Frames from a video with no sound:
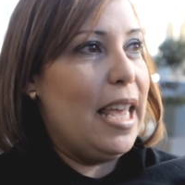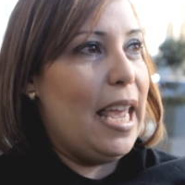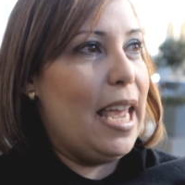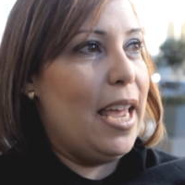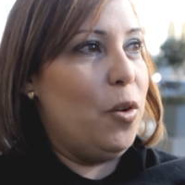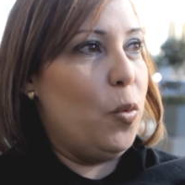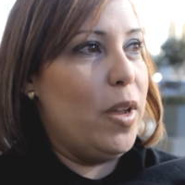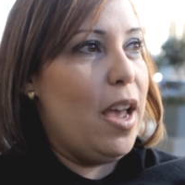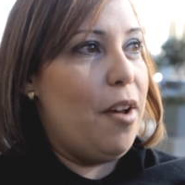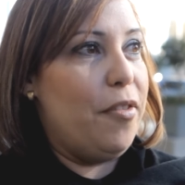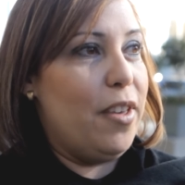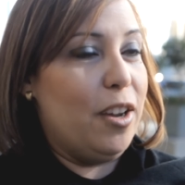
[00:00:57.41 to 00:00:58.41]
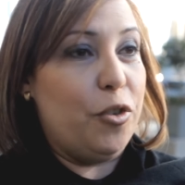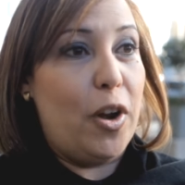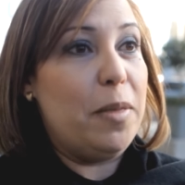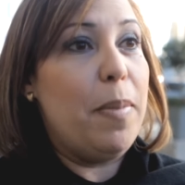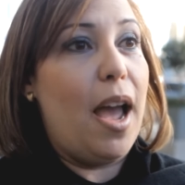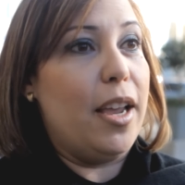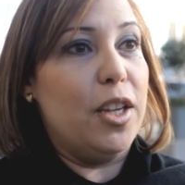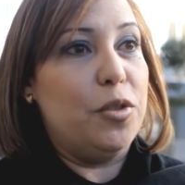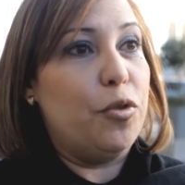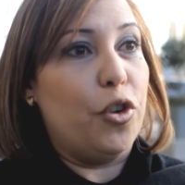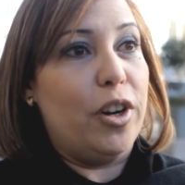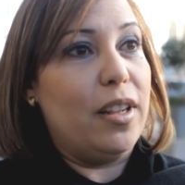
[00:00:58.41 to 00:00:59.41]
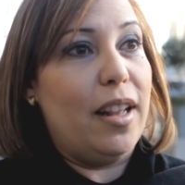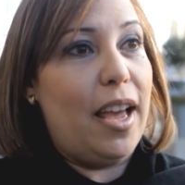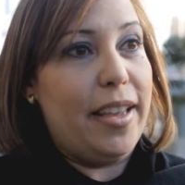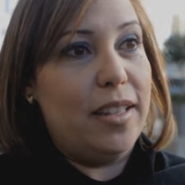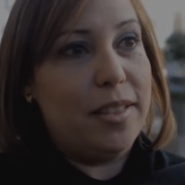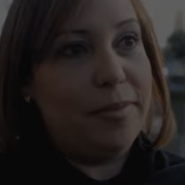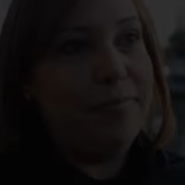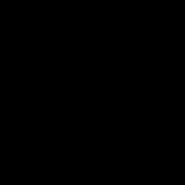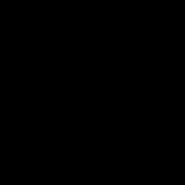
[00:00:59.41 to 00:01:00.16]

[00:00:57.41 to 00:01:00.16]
and we have a great package for our clients.